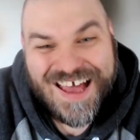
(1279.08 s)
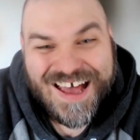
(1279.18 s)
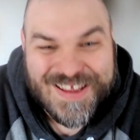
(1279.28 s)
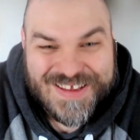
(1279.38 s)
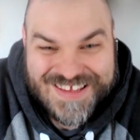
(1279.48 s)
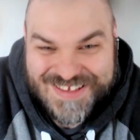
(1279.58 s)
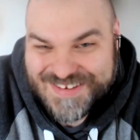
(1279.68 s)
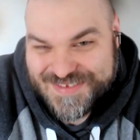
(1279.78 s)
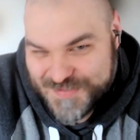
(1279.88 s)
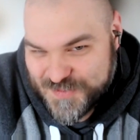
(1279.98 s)

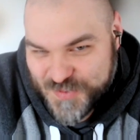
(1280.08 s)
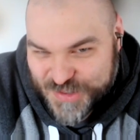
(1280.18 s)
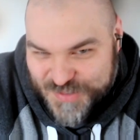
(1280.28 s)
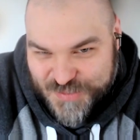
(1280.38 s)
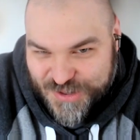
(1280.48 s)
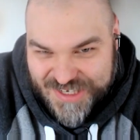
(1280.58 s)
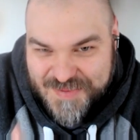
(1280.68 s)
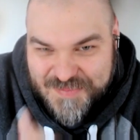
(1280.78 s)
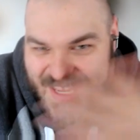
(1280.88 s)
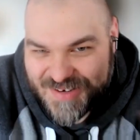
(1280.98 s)
I worked with Morgan
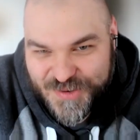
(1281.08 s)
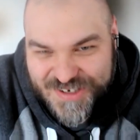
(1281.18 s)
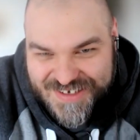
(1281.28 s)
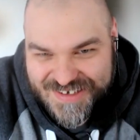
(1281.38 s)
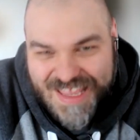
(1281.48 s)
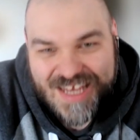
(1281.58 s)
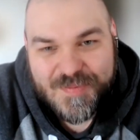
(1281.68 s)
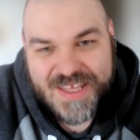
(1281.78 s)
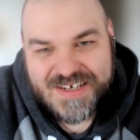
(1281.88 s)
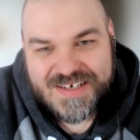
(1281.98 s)
and made one
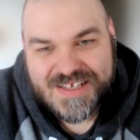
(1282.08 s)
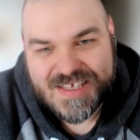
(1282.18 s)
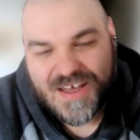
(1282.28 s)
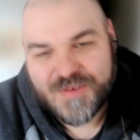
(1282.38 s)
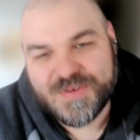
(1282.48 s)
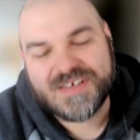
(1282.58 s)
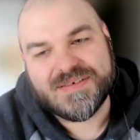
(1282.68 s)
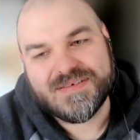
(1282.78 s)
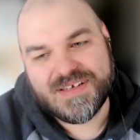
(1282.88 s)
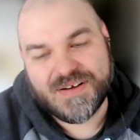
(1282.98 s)
animated because I thought we
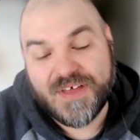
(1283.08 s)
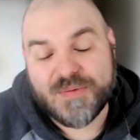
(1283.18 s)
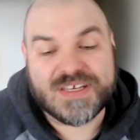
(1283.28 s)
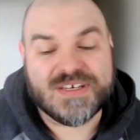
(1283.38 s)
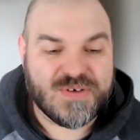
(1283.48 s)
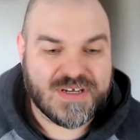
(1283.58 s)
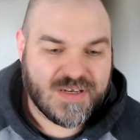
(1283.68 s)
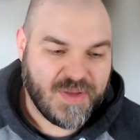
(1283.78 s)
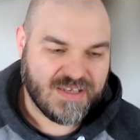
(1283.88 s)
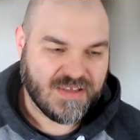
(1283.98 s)
could do it
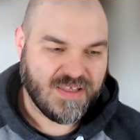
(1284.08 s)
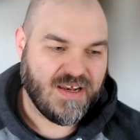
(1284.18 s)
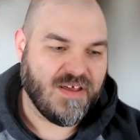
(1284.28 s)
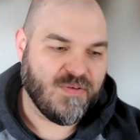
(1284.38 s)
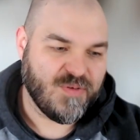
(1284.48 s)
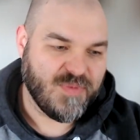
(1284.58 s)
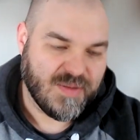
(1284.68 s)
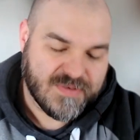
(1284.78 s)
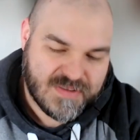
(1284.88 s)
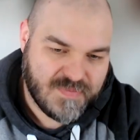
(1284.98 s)
independently, and I thought we'd be
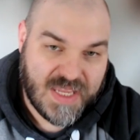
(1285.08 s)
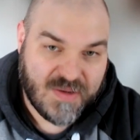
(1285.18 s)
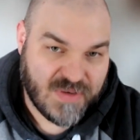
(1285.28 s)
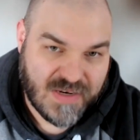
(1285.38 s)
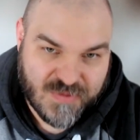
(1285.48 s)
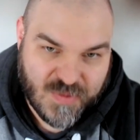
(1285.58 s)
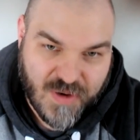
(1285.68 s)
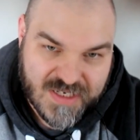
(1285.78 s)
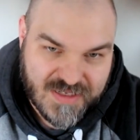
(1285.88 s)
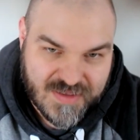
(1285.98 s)
able to make whatever we
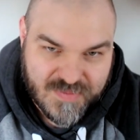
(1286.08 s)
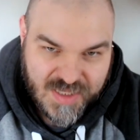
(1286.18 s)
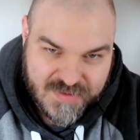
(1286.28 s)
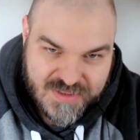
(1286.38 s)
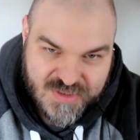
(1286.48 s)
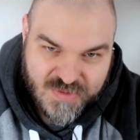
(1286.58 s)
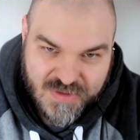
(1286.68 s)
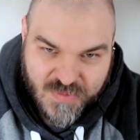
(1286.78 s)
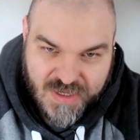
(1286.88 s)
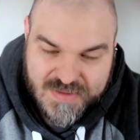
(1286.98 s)
wanted and be able to do all
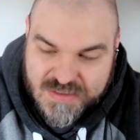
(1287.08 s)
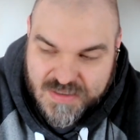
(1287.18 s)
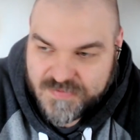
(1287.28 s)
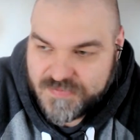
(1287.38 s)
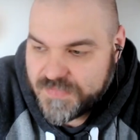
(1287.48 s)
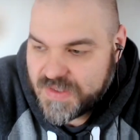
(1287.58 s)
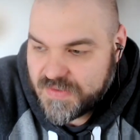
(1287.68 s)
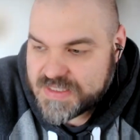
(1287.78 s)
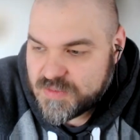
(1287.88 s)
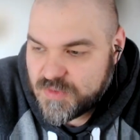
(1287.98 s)
the wild stuff,
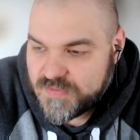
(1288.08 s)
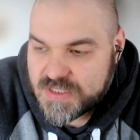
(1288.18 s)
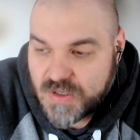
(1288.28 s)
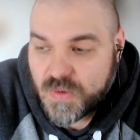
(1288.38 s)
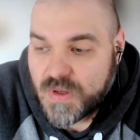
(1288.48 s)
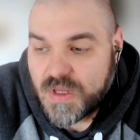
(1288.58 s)
that's in the movie. So,